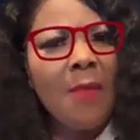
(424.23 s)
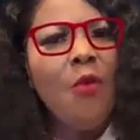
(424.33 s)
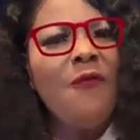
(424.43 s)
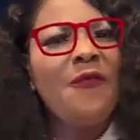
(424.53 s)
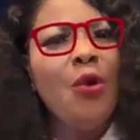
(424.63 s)

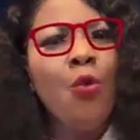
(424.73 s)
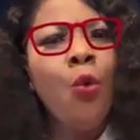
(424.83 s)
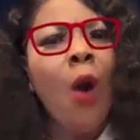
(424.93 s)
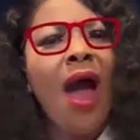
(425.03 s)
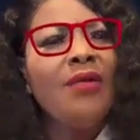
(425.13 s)
Na mufi,
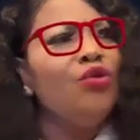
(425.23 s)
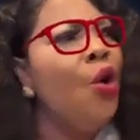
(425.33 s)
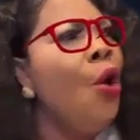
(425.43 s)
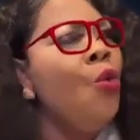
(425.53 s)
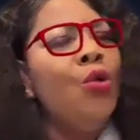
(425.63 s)

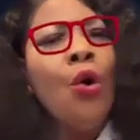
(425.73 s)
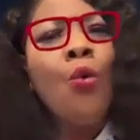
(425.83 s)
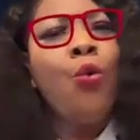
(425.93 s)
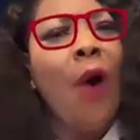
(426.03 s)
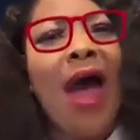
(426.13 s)
when
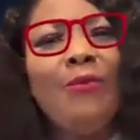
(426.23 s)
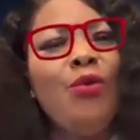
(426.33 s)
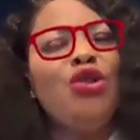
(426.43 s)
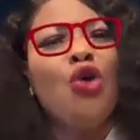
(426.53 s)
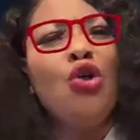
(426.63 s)

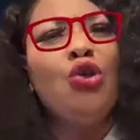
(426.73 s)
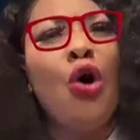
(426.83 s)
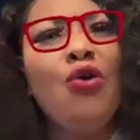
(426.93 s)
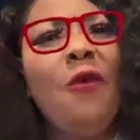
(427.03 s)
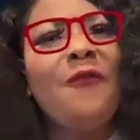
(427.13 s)
we don't
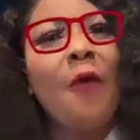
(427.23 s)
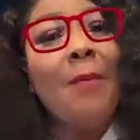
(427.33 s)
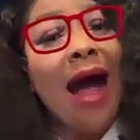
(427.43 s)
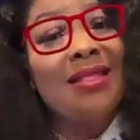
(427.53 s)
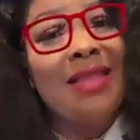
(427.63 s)
know you
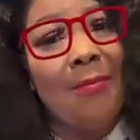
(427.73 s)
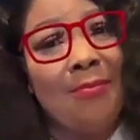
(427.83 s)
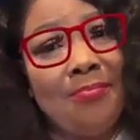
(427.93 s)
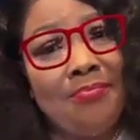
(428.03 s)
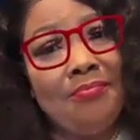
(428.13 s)
from
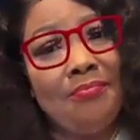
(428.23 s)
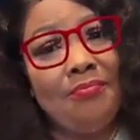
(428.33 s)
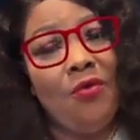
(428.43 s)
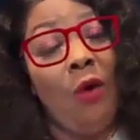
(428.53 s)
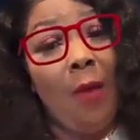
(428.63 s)
Adam.
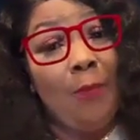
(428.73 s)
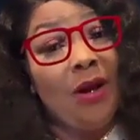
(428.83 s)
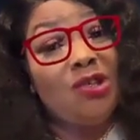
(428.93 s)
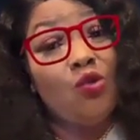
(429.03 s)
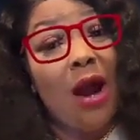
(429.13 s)

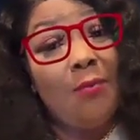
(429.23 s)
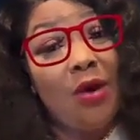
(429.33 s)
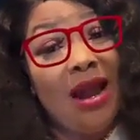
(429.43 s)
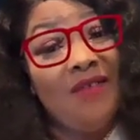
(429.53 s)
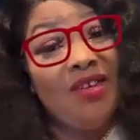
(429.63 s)

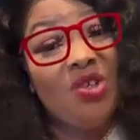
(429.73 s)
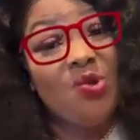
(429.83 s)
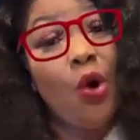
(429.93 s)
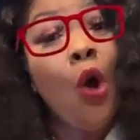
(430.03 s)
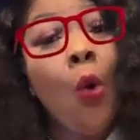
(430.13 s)
1.1,
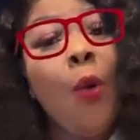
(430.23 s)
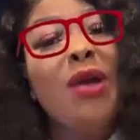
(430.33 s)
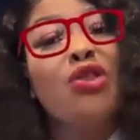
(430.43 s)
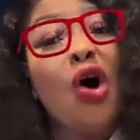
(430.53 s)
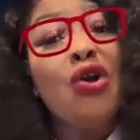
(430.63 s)
Bolavana. So
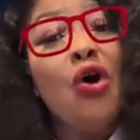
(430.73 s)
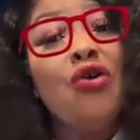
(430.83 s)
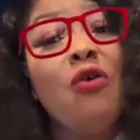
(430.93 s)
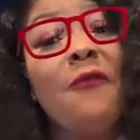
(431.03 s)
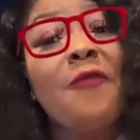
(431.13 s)
we don't
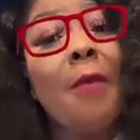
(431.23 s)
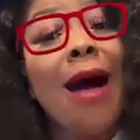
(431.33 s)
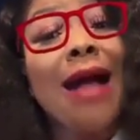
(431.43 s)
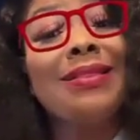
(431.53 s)
know you from